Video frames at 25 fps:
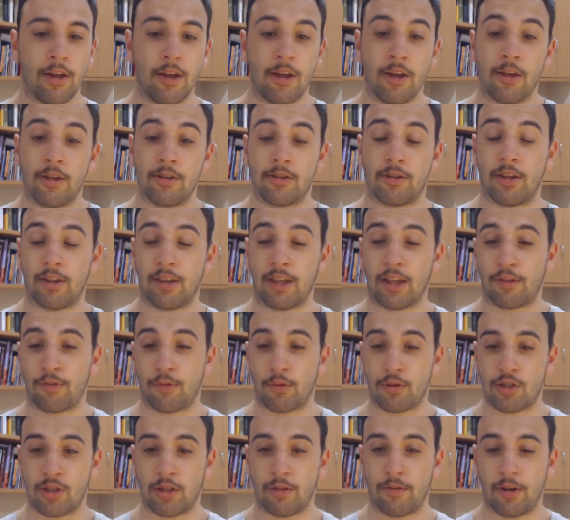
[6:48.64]
So yeah, thanks for
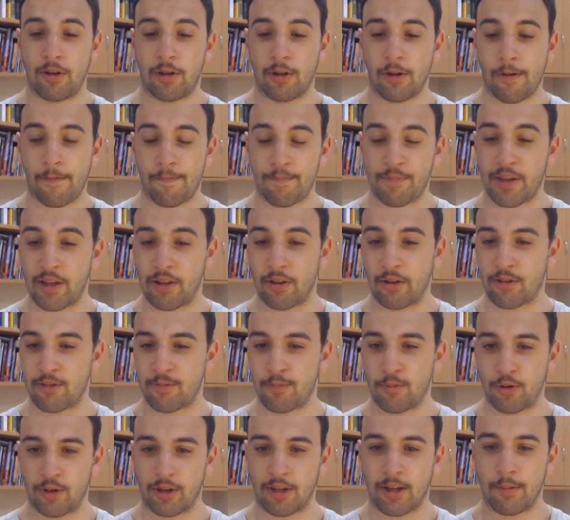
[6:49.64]
watching the video, and lots
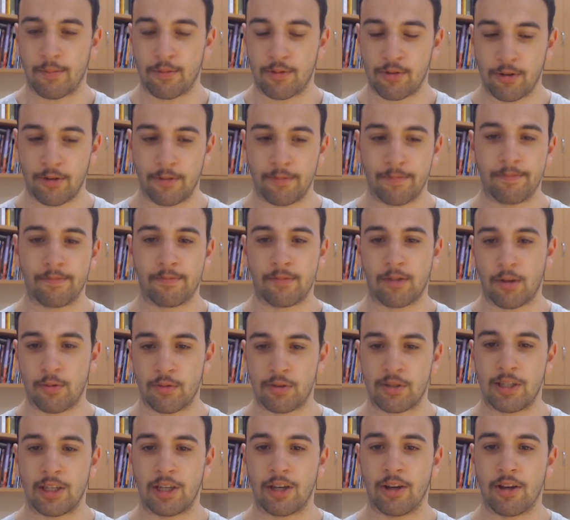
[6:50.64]
more to come soon. So I'll
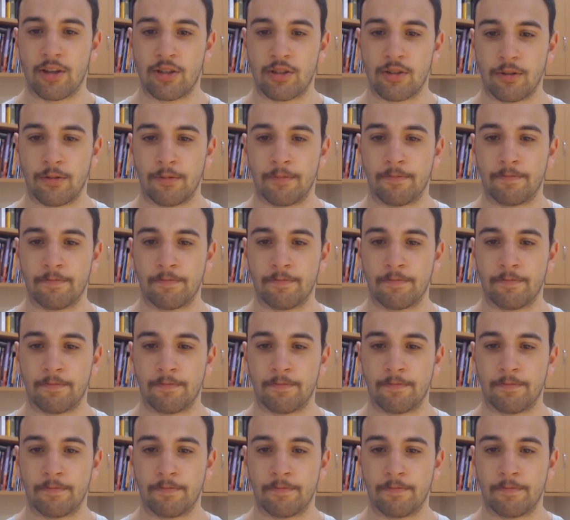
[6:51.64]
see you guys soon.